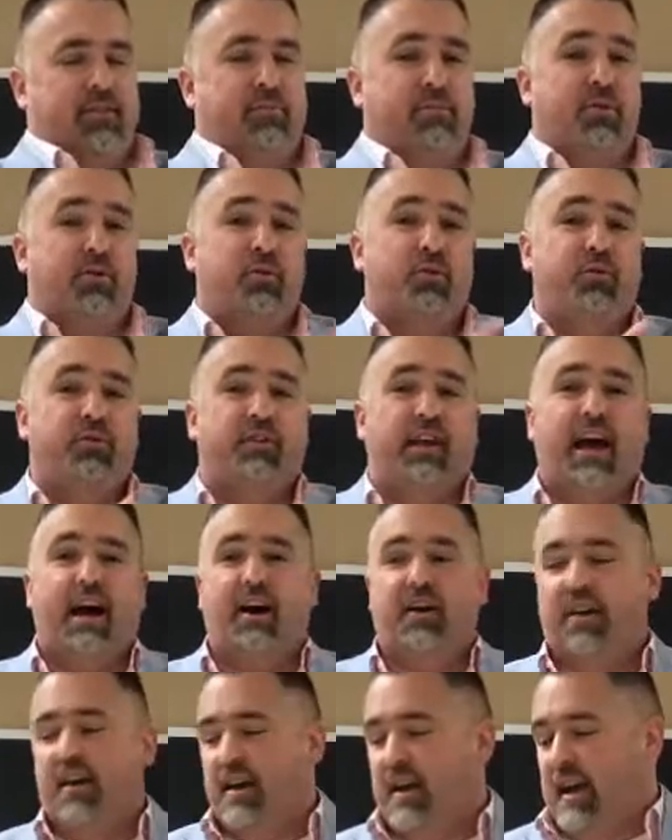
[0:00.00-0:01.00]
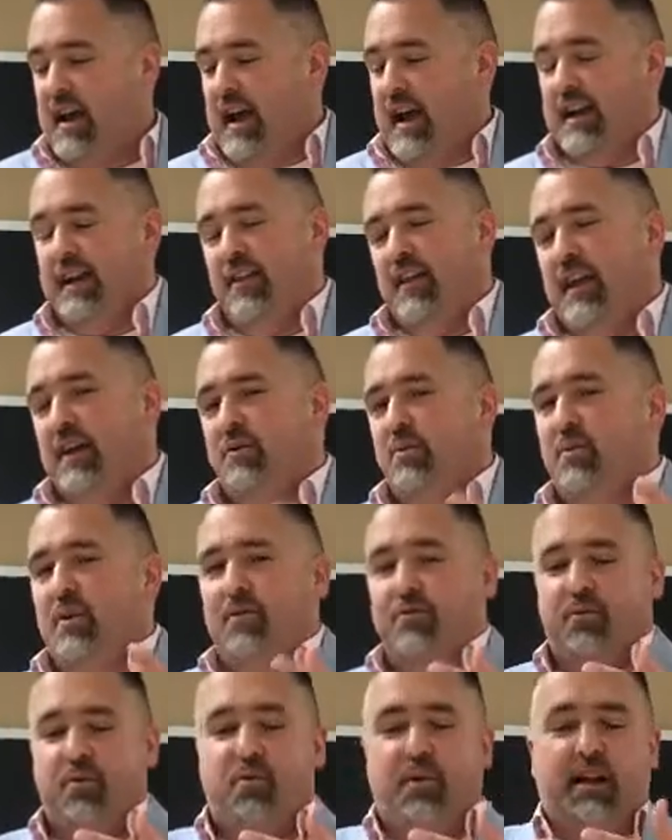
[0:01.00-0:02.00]
It pulls out. And I think
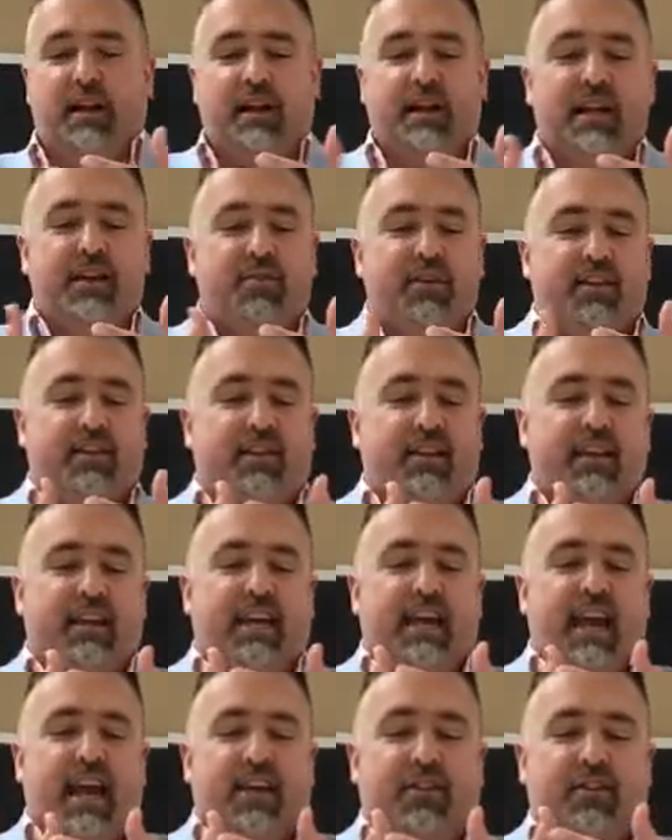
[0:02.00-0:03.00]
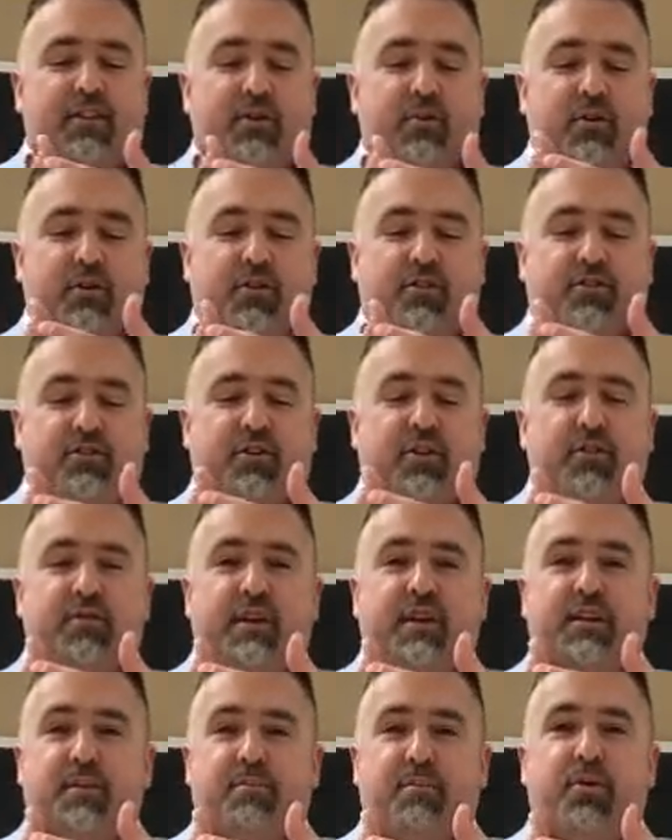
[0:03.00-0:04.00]
when we leave it together with
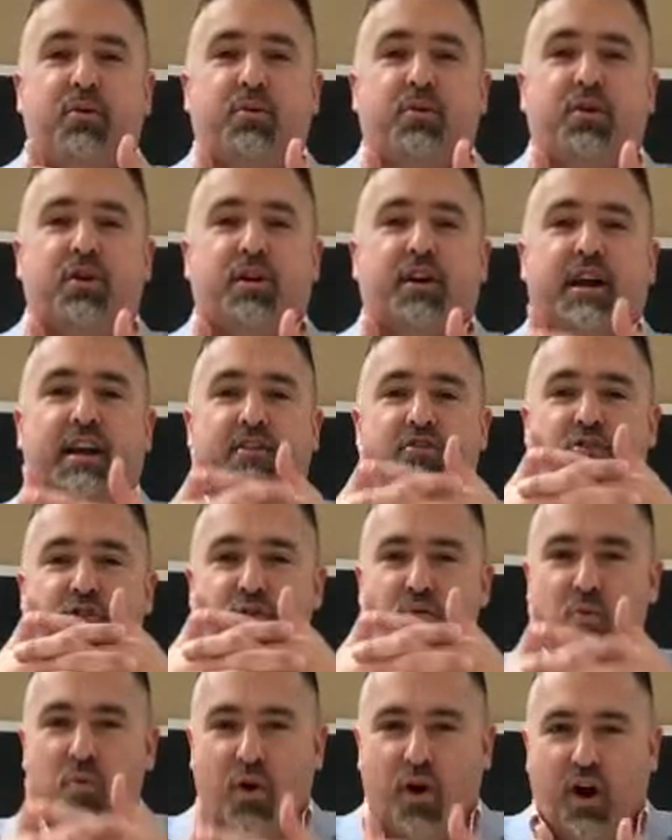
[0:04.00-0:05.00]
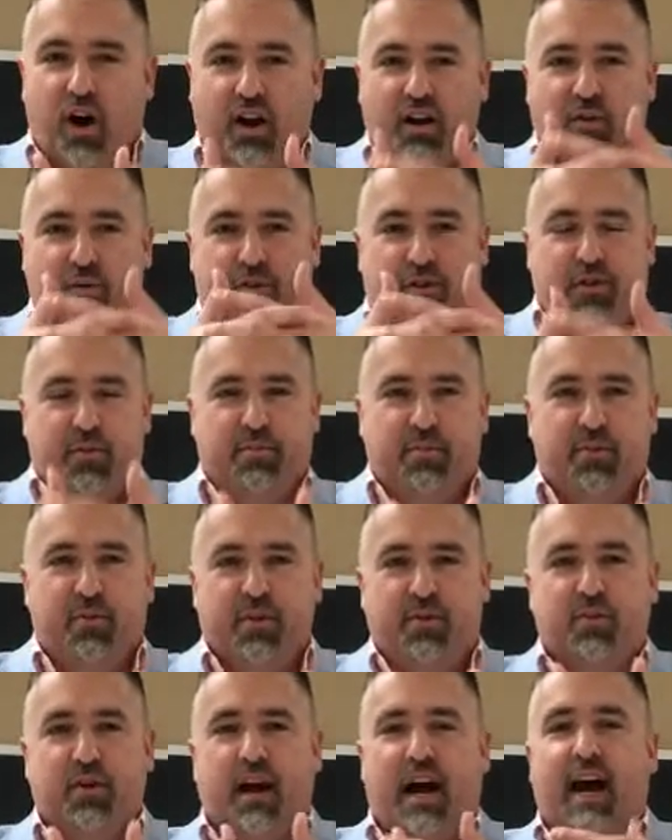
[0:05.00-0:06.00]
serving the poor, and as you walk with the
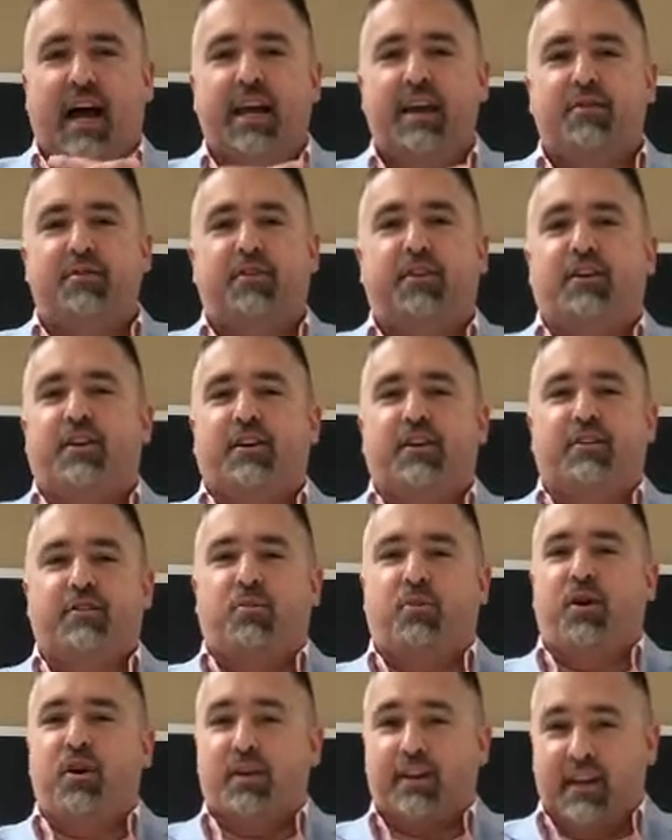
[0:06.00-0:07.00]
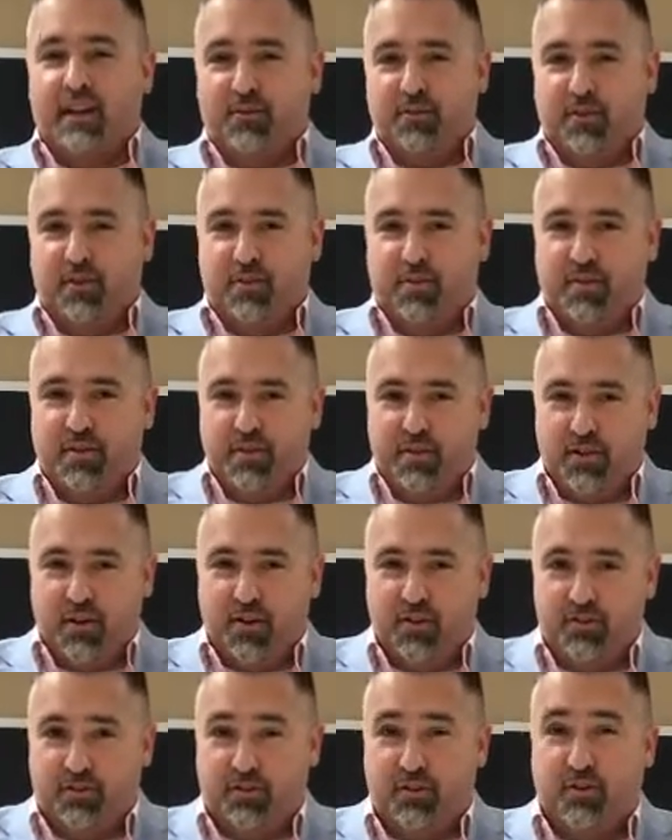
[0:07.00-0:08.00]
poor, what I have learned walking with
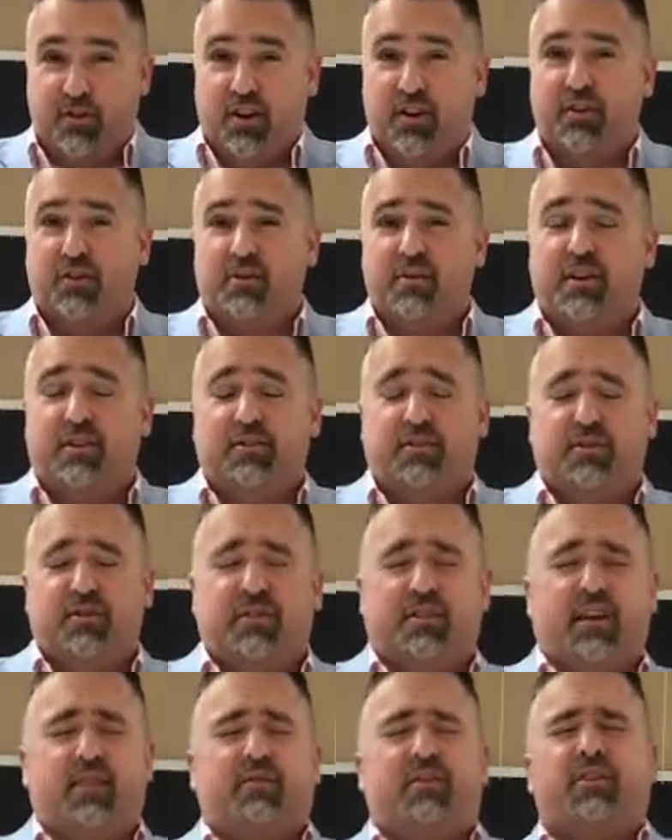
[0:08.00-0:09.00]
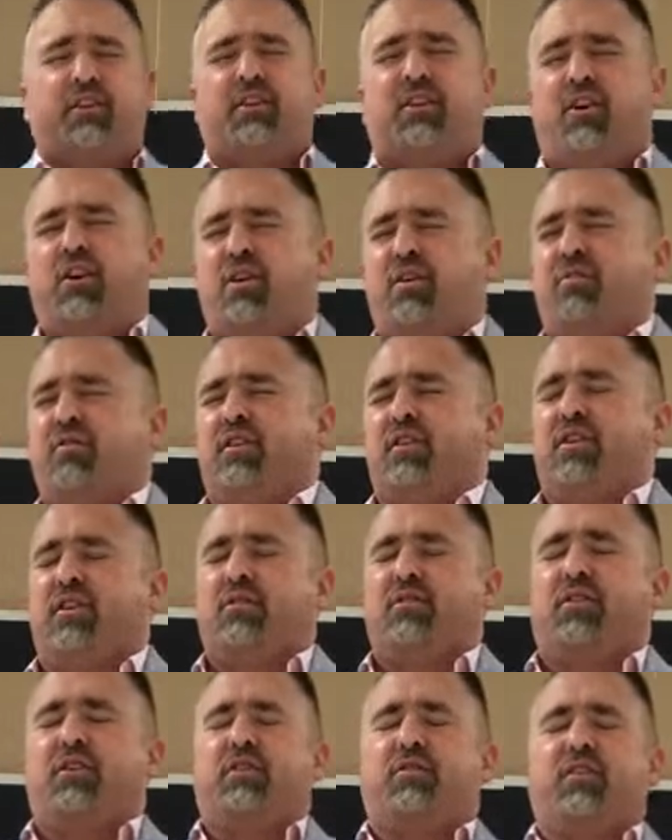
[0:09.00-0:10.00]
those who are under-resourced, I've learned it over and
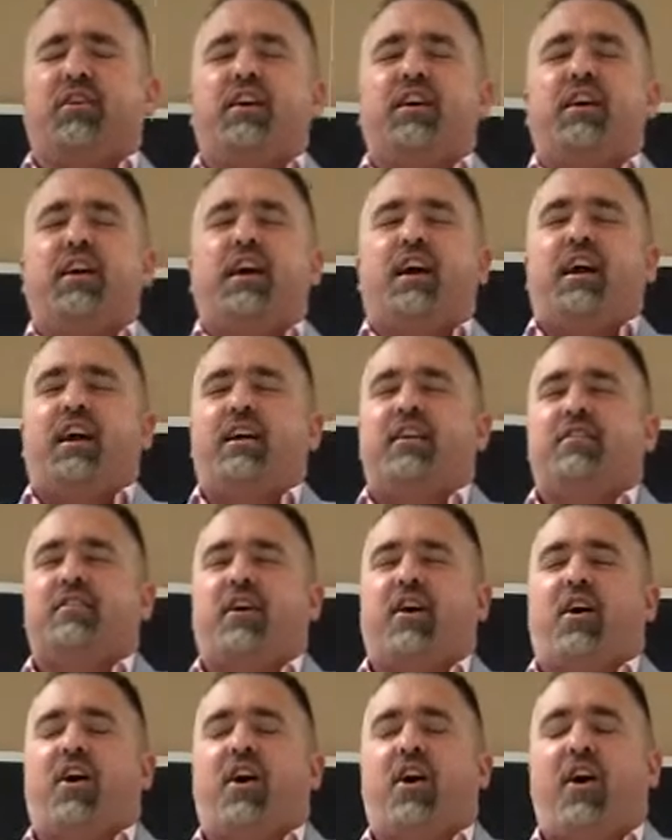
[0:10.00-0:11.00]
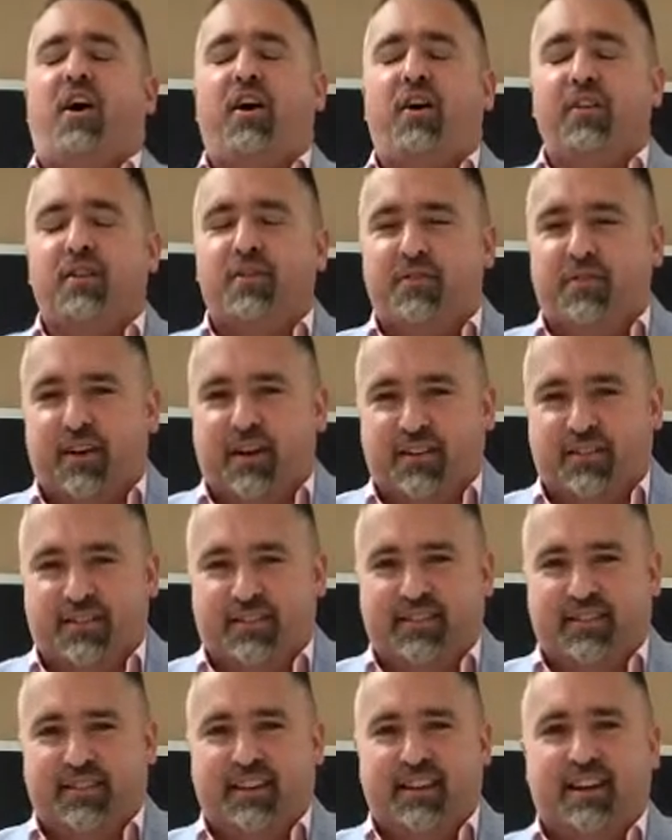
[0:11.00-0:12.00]
over and over, is all of
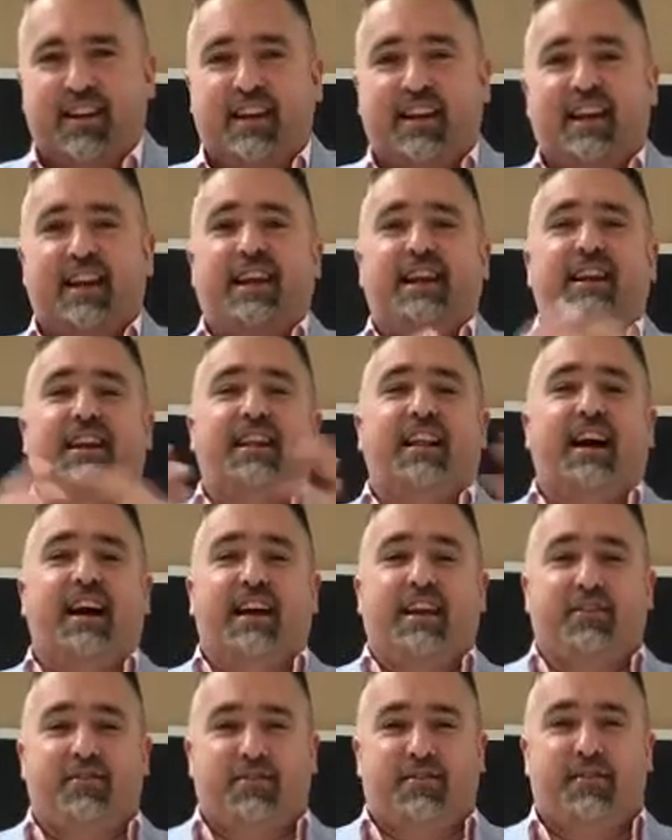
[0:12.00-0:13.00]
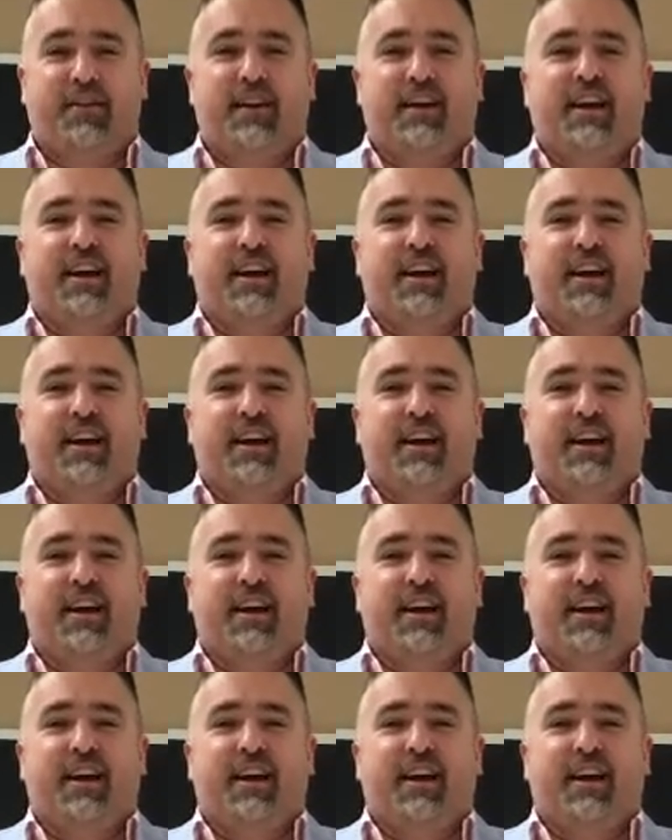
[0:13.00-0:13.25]
us in life